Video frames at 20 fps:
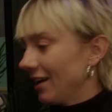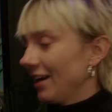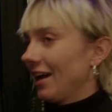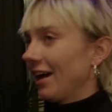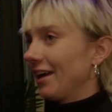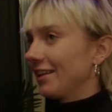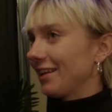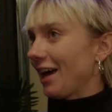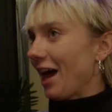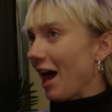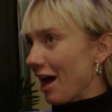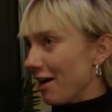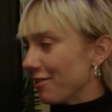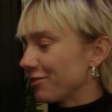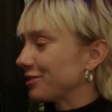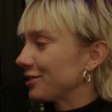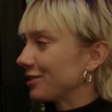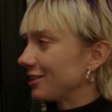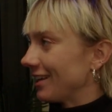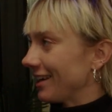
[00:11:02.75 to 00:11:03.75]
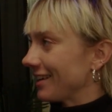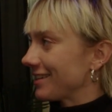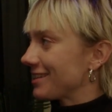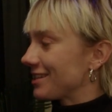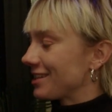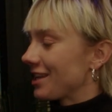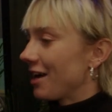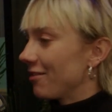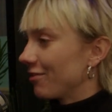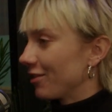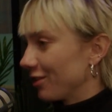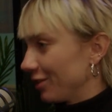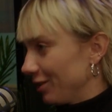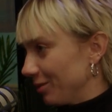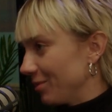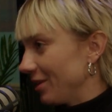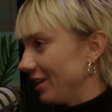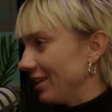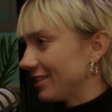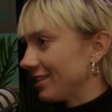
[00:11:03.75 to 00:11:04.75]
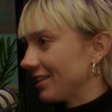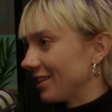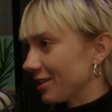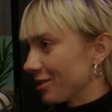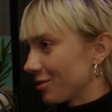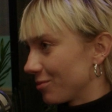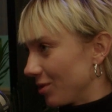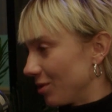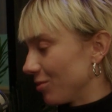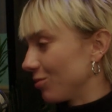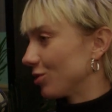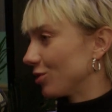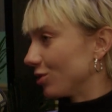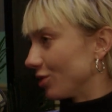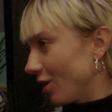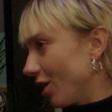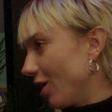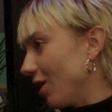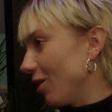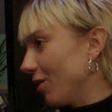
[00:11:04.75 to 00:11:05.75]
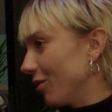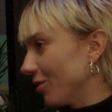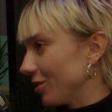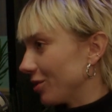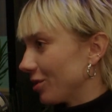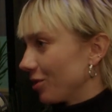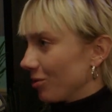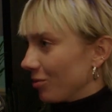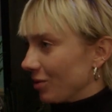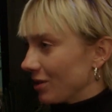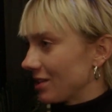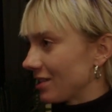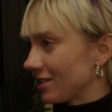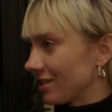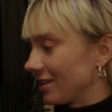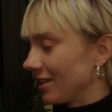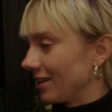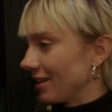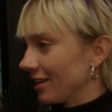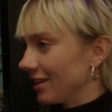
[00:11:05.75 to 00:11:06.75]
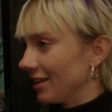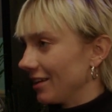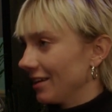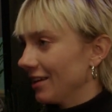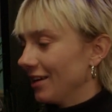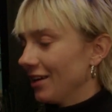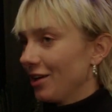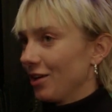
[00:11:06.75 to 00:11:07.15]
And after like several meetings, we would know, you know, what's the,